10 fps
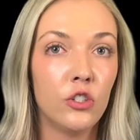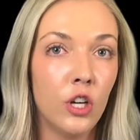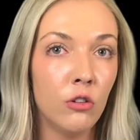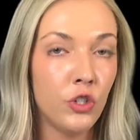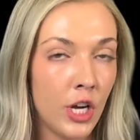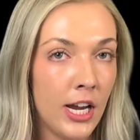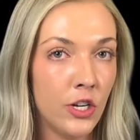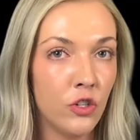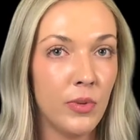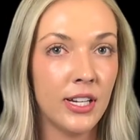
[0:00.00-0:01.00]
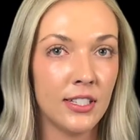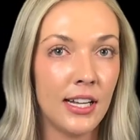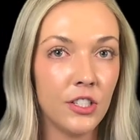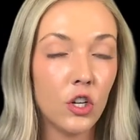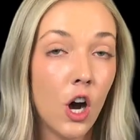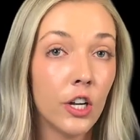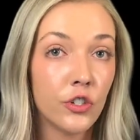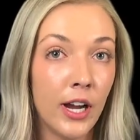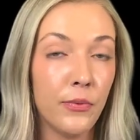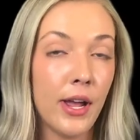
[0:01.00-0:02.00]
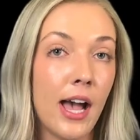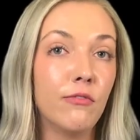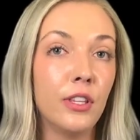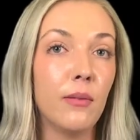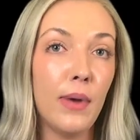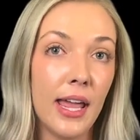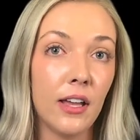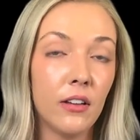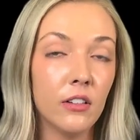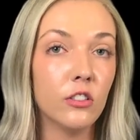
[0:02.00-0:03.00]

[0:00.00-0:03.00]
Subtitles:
don't change because that's a contract we have with the bank,